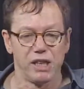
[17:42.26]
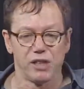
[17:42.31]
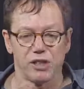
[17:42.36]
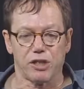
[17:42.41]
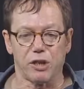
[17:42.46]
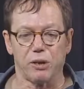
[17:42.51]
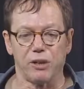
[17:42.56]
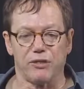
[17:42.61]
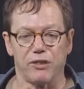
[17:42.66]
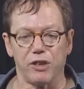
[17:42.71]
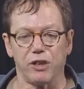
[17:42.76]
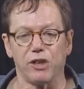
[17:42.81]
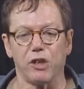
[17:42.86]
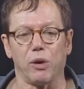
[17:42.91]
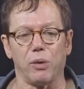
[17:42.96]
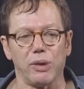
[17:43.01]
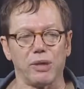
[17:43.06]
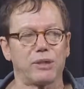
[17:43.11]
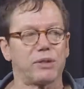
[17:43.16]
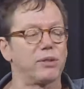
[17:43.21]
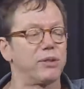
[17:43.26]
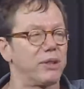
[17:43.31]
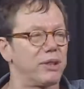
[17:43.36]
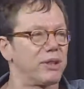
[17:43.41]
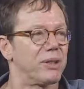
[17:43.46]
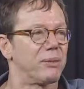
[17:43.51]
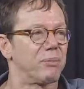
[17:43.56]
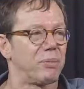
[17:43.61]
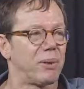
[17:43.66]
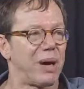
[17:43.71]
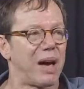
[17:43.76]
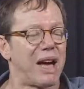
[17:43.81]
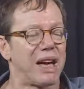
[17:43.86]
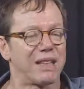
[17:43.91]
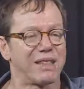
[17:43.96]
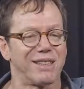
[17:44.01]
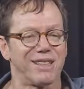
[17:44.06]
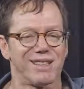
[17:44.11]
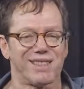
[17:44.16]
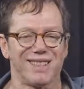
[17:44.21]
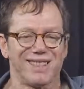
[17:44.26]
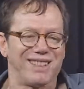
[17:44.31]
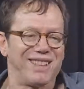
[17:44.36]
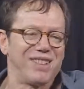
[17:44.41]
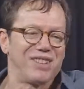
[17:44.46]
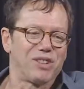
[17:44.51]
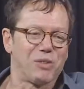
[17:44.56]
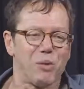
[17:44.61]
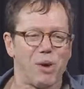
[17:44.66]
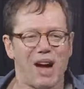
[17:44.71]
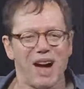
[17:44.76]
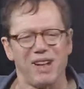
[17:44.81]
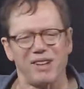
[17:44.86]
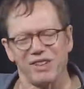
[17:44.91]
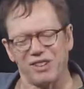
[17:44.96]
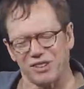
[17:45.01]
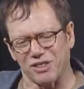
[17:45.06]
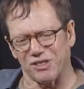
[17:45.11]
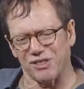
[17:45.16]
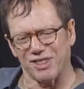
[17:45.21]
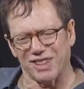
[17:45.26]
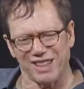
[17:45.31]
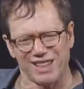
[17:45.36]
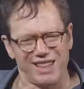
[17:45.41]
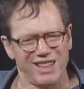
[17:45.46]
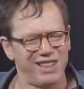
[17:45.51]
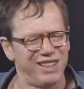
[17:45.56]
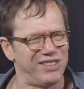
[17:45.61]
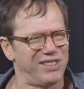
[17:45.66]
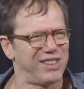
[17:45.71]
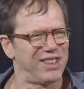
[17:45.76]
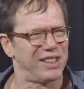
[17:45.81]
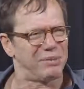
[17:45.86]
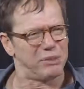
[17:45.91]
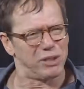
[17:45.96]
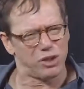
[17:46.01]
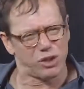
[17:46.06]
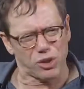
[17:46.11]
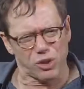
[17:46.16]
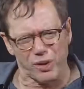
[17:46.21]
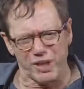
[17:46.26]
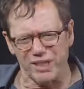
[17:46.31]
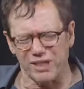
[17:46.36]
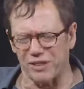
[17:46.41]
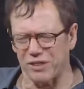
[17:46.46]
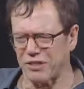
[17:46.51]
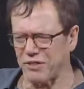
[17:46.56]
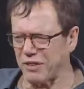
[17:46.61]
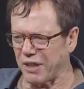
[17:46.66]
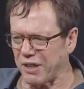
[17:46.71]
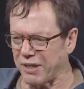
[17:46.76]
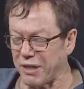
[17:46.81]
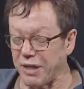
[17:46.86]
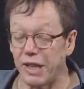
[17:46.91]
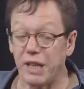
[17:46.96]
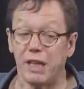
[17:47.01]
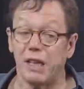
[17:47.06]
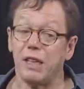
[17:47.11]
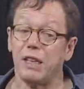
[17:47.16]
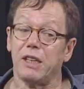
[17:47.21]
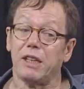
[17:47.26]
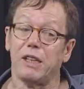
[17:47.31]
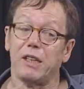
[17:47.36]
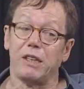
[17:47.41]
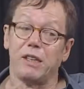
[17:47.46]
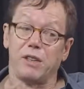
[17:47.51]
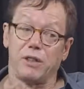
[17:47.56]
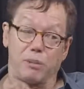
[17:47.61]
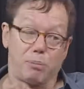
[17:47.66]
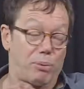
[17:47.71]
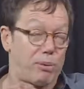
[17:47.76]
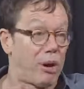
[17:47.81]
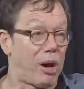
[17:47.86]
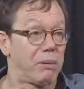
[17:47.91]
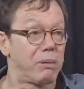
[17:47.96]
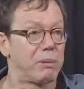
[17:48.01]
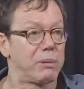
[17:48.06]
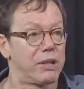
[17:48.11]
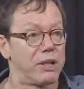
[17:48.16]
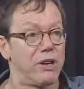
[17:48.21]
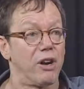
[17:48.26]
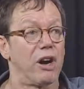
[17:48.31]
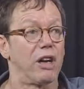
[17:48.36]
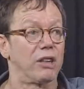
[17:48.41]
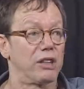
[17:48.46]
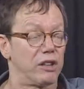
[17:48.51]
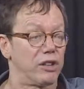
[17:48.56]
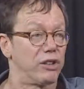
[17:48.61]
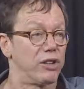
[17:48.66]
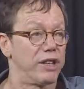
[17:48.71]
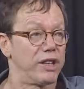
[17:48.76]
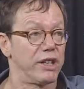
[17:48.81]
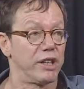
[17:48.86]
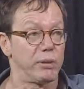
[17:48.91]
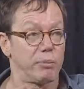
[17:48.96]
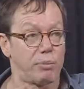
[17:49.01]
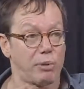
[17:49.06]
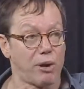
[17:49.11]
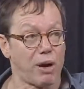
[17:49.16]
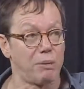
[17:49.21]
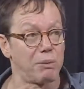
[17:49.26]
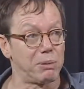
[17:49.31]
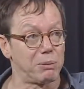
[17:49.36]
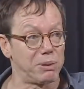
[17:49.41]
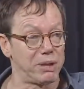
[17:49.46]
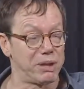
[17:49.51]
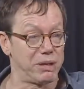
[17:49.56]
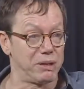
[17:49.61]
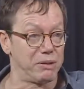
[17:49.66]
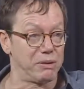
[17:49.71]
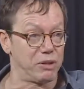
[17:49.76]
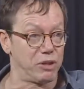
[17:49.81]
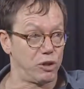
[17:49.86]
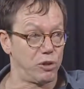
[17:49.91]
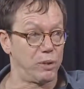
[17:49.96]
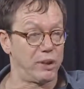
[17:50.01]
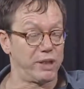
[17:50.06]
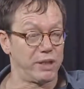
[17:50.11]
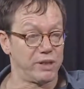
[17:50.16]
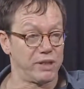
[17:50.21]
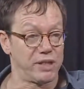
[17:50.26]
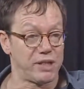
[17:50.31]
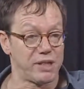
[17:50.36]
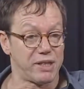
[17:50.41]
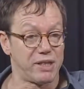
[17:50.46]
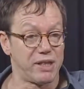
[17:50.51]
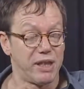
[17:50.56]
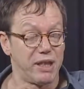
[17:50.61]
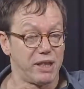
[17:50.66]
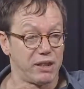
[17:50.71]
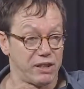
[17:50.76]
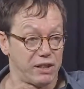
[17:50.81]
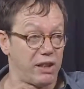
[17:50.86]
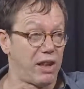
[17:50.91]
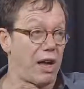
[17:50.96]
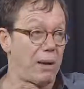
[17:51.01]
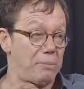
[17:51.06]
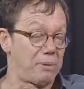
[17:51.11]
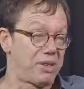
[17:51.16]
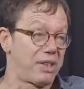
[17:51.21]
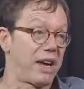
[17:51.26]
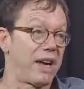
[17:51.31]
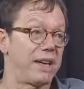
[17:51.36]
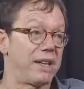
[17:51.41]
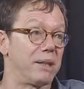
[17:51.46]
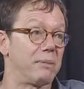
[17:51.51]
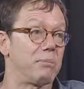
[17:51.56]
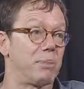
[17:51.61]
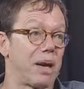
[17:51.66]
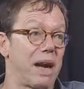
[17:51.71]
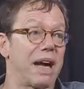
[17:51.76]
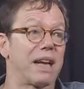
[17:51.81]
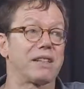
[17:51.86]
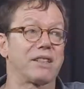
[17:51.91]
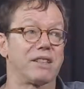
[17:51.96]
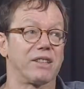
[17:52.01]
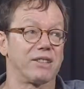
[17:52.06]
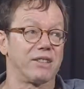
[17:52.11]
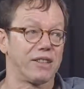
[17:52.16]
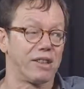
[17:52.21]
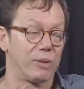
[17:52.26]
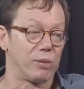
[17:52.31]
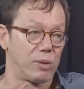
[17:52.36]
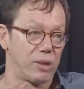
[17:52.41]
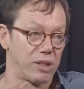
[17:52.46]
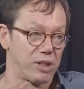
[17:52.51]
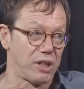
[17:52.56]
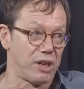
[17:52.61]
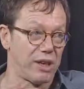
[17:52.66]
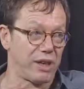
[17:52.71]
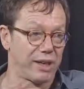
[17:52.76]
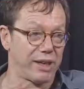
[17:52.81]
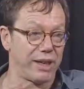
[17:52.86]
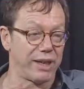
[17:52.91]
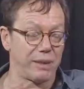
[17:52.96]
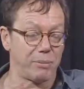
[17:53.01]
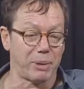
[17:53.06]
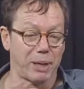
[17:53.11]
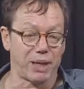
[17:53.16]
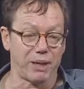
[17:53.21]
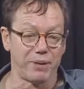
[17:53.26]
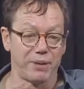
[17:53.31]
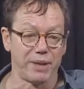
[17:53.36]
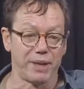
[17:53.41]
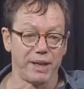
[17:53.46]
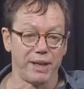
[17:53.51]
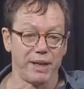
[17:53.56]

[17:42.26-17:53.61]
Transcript: So if you're going through your practice and things are really easy, I'm enjoying it, it's fun, you're probably not learning, you're probably doing this lopsided practice that we're talking about.